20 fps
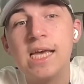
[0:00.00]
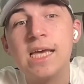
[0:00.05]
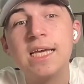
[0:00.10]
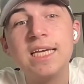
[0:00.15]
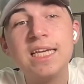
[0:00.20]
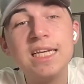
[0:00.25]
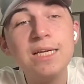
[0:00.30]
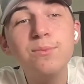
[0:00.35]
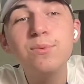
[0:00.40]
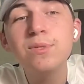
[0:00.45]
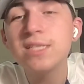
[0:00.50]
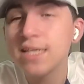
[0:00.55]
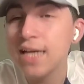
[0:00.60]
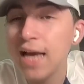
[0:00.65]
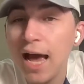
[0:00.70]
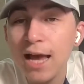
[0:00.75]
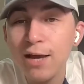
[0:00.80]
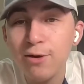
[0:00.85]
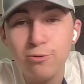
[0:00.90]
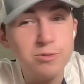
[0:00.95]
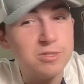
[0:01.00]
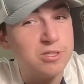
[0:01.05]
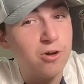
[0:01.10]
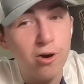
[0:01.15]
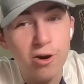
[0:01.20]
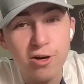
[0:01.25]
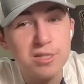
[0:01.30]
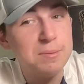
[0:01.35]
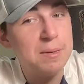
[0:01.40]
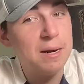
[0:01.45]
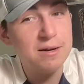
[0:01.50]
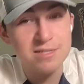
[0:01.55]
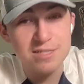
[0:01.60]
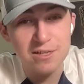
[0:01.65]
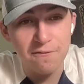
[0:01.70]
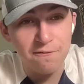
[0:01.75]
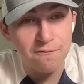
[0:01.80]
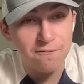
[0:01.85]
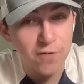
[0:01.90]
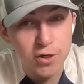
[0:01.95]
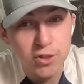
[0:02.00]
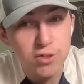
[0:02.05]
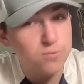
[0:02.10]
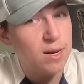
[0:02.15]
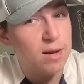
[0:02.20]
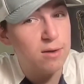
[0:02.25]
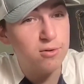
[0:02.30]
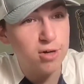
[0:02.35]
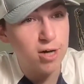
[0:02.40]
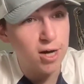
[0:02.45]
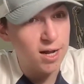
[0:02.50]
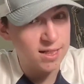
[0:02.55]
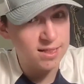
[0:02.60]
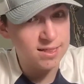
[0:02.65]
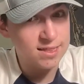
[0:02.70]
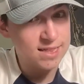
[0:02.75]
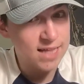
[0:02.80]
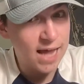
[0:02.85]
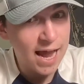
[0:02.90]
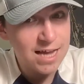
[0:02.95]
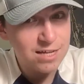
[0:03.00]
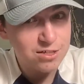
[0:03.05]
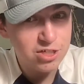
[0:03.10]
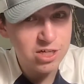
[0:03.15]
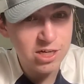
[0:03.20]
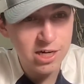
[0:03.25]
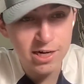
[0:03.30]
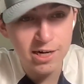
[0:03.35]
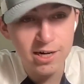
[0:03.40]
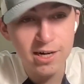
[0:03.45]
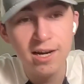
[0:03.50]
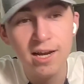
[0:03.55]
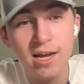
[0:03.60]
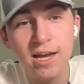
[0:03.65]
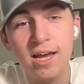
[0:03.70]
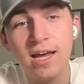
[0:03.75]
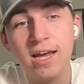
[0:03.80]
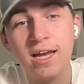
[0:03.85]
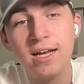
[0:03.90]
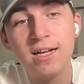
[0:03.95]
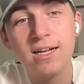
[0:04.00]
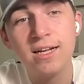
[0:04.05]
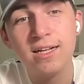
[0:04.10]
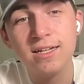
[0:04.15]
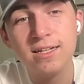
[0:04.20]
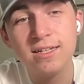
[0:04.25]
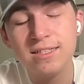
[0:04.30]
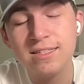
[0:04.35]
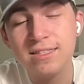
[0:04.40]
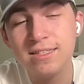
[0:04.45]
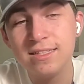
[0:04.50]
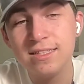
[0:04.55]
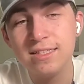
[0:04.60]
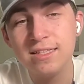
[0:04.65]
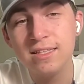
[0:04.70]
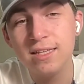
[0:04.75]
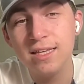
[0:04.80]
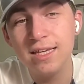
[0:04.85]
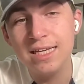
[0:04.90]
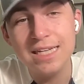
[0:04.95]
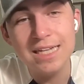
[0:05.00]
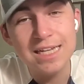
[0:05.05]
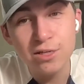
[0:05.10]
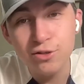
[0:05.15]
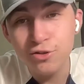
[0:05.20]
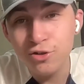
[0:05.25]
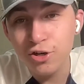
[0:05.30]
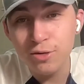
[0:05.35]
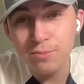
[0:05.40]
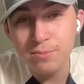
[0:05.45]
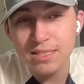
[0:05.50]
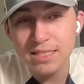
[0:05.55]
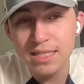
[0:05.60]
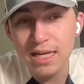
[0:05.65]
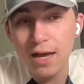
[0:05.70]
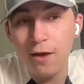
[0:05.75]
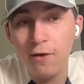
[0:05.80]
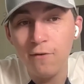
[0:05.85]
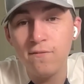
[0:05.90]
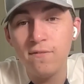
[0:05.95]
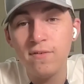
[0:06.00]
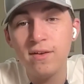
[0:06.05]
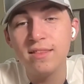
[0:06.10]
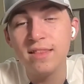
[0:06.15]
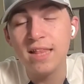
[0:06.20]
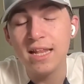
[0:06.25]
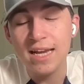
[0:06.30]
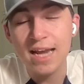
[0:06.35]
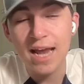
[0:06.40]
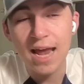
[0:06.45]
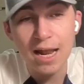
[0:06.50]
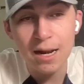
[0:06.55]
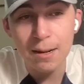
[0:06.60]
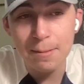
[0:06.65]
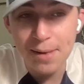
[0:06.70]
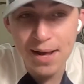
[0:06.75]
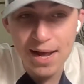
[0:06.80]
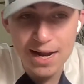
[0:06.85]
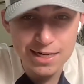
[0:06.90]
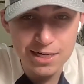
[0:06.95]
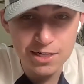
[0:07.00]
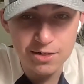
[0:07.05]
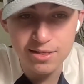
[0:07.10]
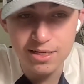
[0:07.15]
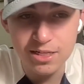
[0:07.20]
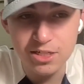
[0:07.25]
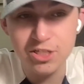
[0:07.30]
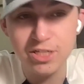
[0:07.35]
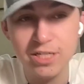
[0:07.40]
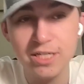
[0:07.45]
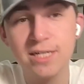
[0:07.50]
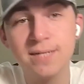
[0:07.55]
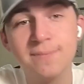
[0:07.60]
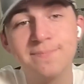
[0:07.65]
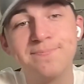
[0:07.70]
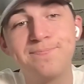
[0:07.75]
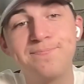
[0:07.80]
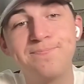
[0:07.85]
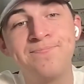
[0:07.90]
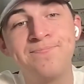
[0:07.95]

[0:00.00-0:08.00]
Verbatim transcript: He was a guy who was talked about as a first-rounder last year. He injured himself. Then he had a bad year this year.